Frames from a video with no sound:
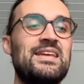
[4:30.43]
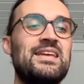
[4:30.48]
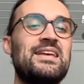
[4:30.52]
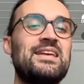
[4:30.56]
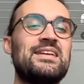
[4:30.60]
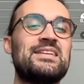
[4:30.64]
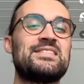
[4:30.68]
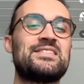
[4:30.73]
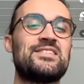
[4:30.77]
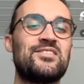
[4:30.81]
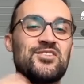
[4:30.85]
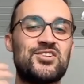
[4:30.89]

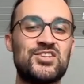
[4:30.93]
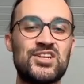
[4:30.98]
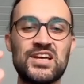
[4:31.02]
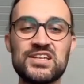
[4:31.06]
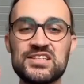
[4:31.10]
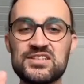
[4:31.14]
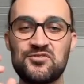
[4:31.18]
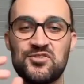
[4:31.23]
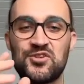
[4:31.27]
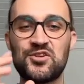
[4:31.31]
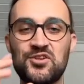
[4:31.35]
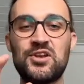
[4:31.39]
So just
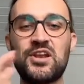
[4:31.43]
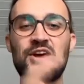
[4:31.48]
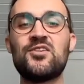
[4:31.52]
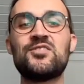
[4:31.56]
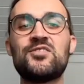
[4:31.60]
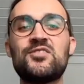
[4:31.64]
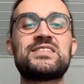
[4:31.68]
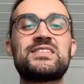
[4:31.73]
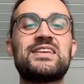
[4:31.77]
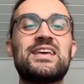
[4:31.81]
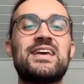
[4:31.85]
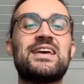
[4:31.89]
a few
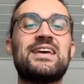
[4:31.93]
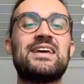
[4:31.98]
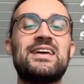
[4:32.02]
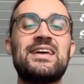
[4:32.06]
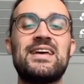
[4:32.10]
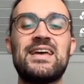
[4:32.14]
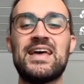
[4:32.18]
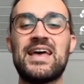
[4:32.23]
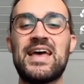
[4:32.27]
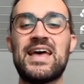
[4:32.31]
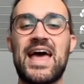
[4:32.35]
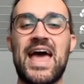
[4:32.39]
notes,
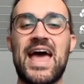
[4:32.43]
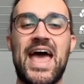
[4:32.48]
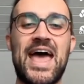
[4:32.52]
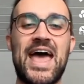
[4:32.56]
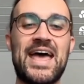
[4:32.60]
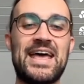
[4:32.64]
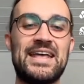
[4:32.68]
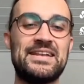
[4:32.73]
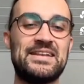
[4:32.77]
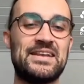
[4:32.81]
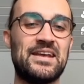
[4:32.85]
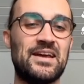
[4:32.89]

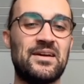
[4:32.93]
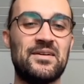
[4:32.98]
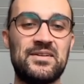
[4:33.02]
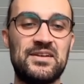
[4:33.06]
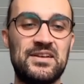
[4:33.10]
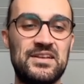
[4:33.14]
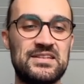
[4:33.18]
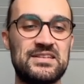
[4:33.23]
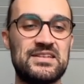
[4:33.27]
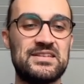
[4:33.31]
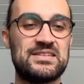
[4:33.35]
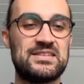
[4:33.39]
and yeah,
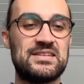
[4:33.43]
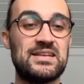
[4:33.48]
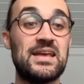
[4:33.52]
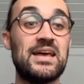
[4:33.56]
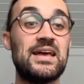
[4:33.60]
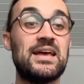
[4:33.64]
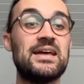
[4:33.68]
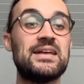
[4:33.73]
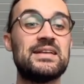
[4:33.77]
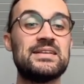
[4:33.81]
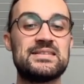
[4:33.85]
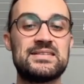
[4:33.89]
this is
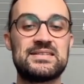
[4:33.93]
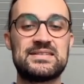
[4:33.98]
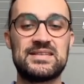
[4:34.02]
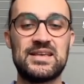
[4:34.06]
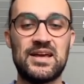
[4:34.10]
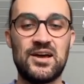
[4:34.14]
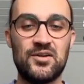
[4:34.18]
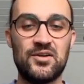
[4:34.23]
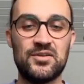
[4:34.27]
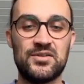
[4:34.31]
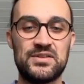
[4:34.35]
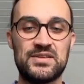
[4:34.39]
the
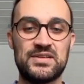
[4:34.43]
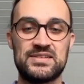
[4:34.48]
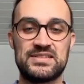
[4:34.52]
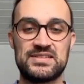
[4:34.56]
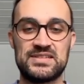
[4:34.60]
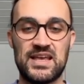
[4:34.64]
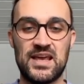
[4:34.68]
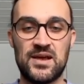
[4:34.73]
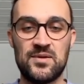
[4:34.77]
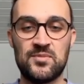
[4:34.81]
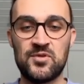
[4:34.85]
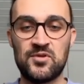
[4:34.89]
sound
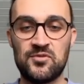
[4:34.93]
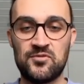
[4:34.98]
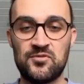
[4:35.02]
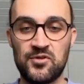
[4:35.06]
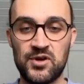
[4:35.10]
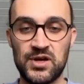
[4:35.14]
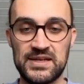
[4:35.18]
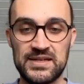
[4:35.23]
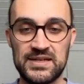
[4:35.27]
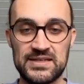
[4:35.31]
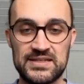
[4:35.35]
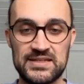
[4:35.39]
sample
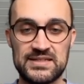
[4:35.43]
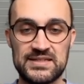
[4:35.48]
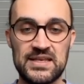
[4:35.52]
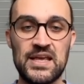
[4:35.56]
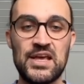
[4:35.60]
for this